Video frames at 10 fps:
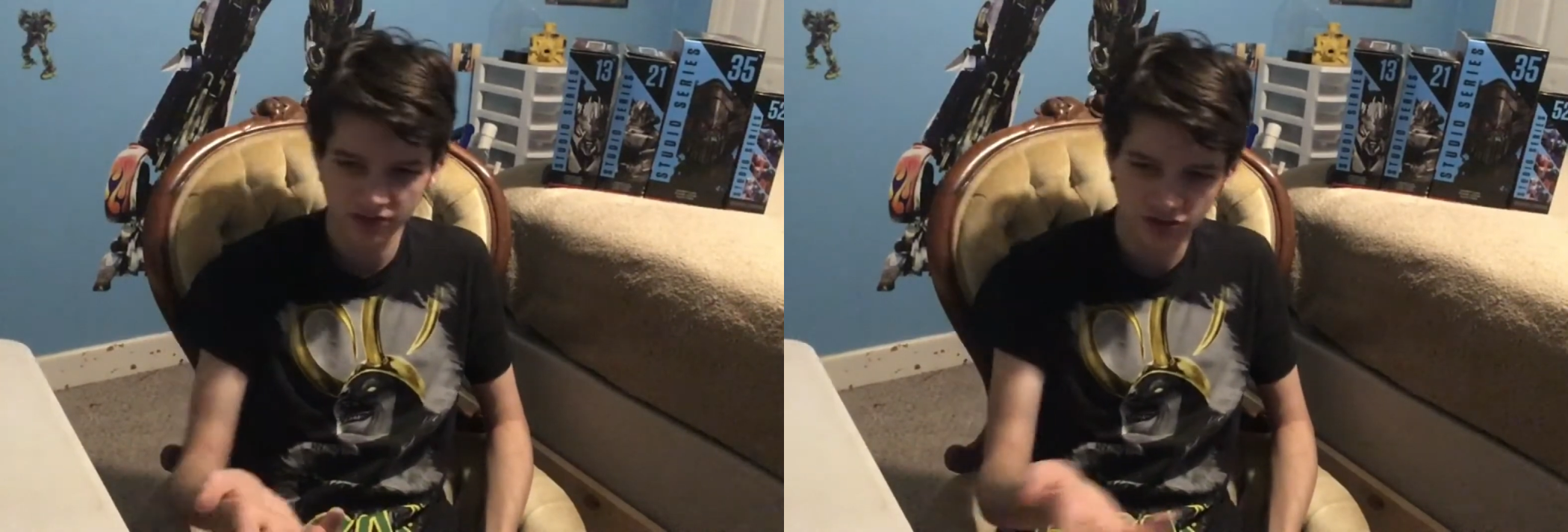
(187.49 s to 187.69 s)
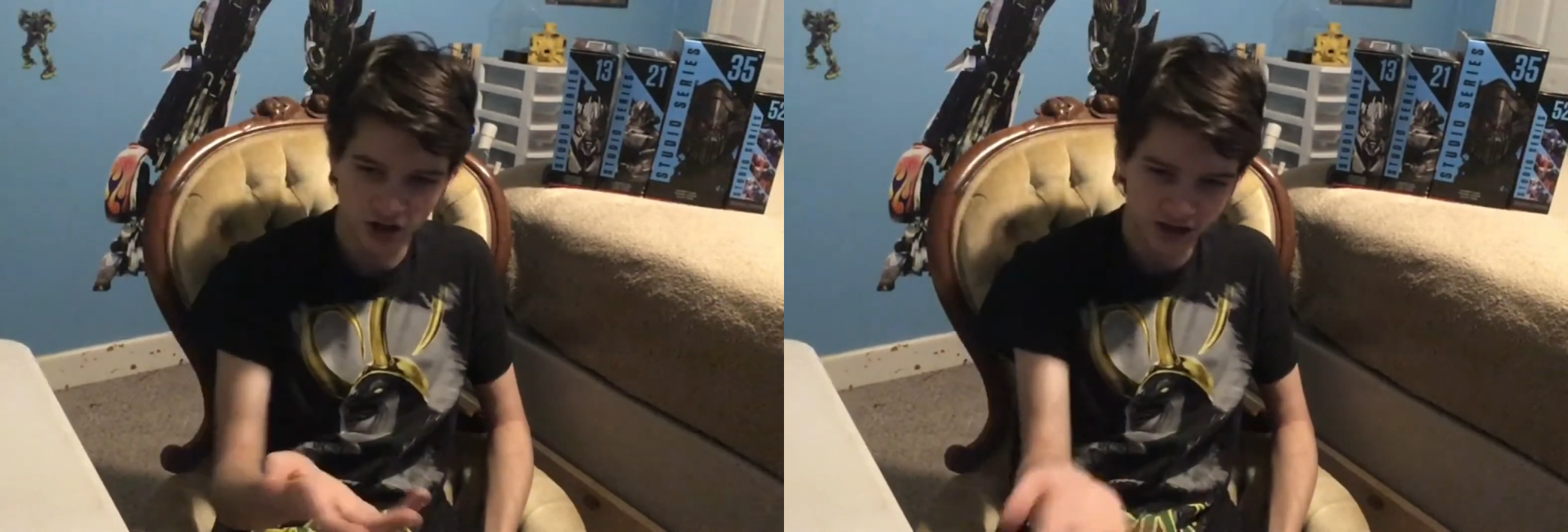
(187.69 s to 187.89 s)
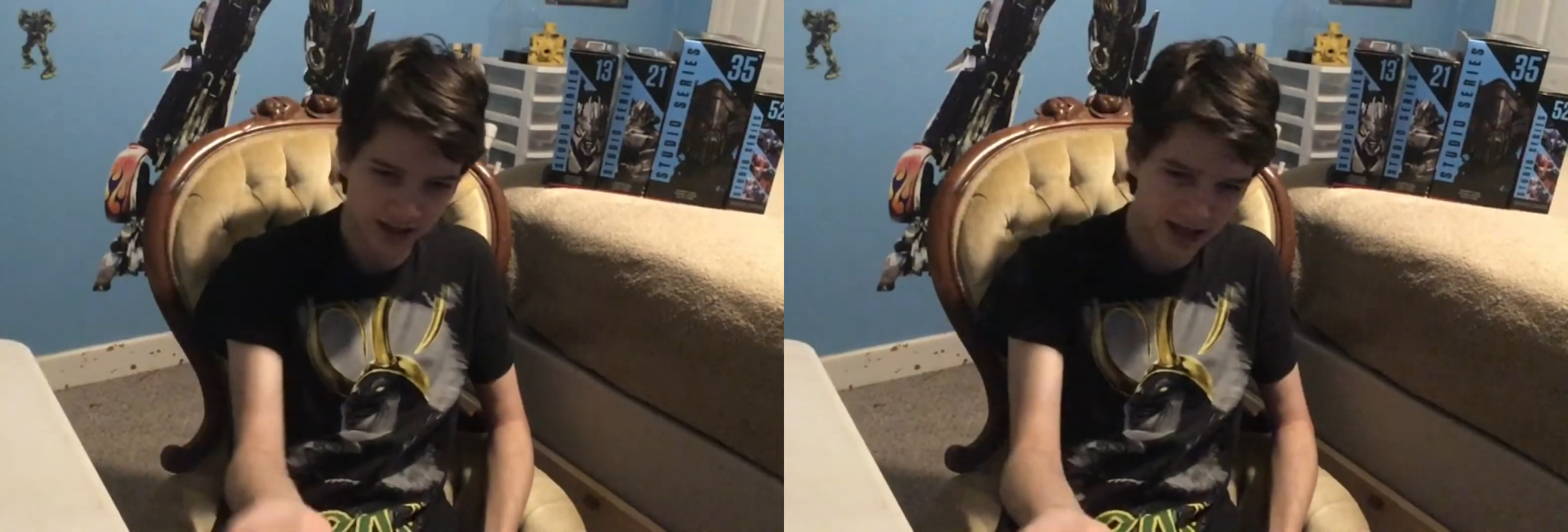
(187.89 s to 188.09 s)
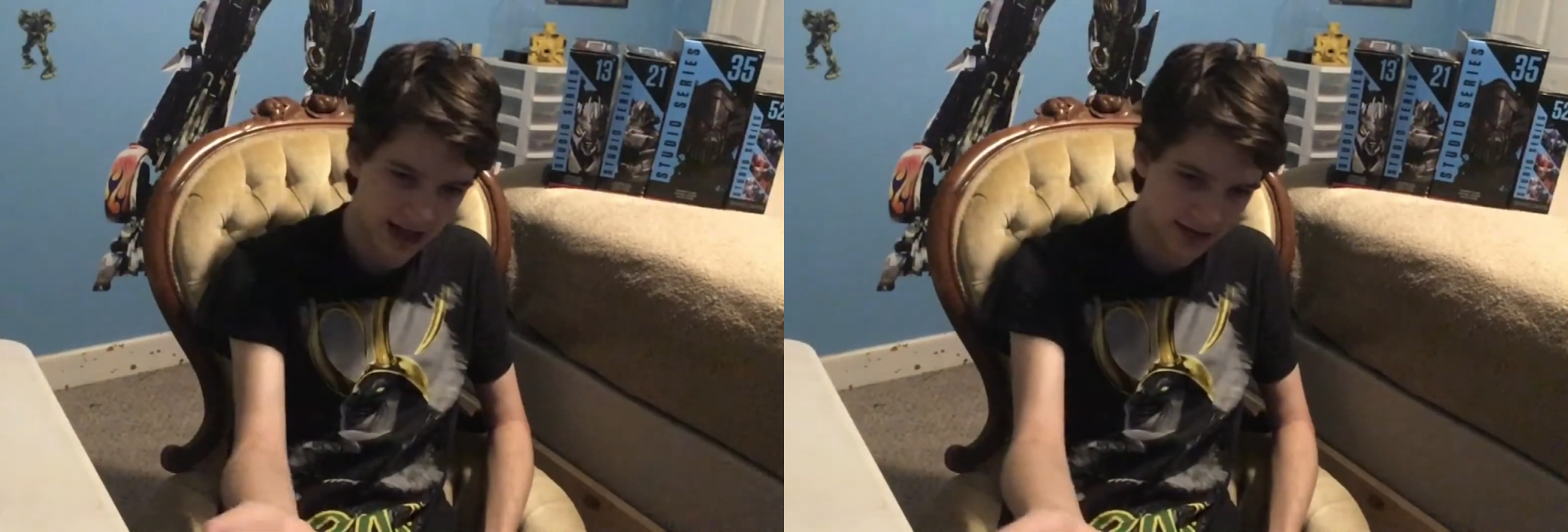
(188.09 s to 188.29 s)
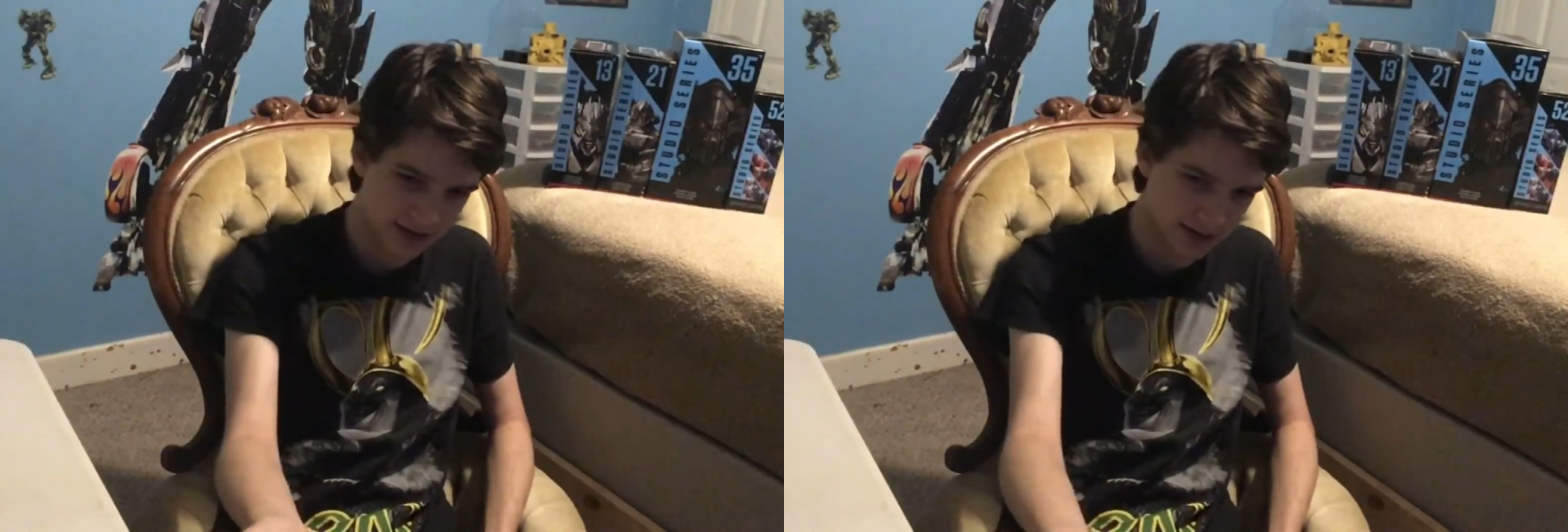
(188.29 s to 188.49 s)
judge it, like,
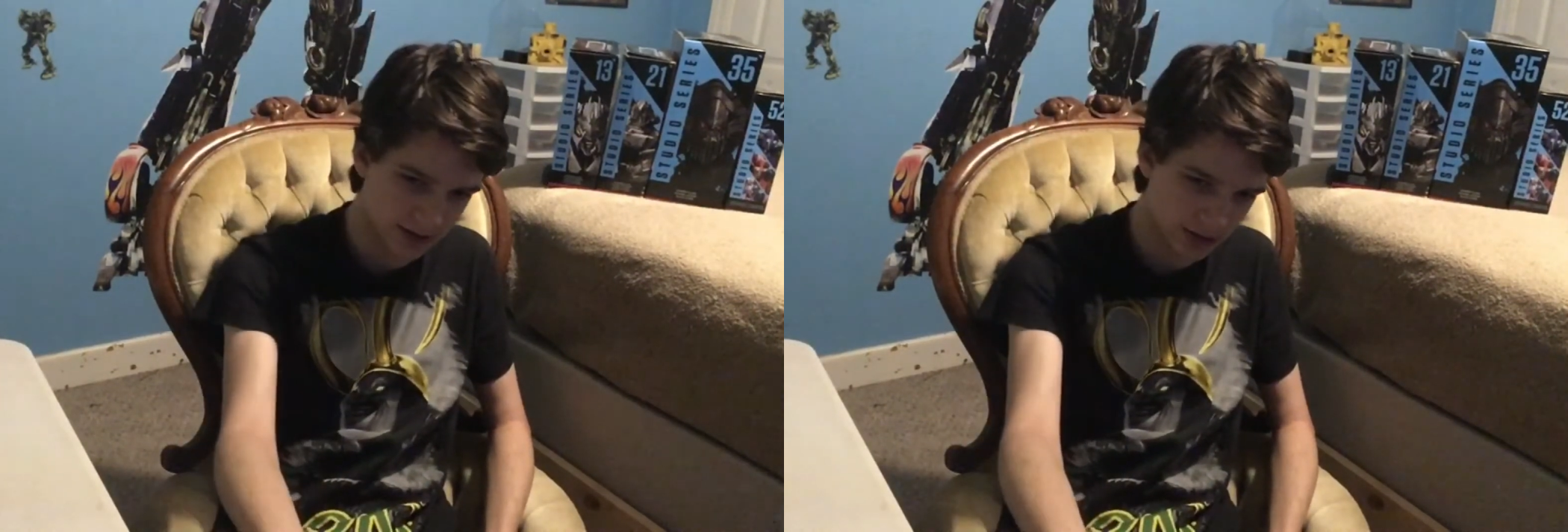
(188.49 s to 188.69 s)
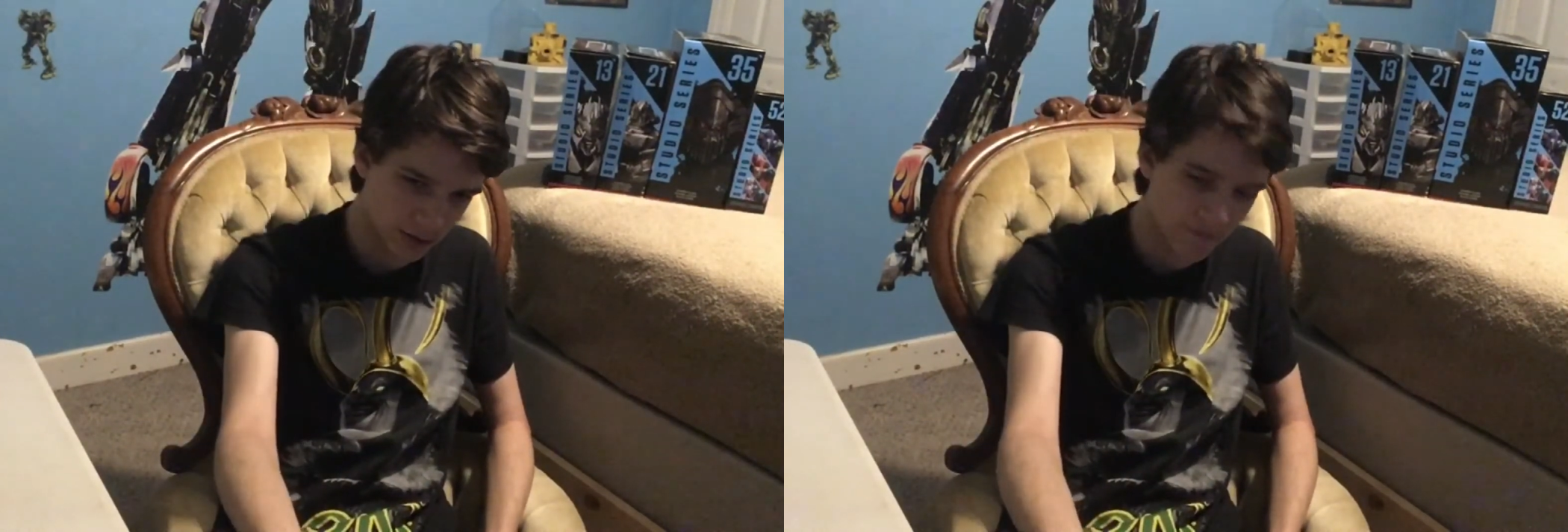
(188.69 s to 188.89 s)
has, you know,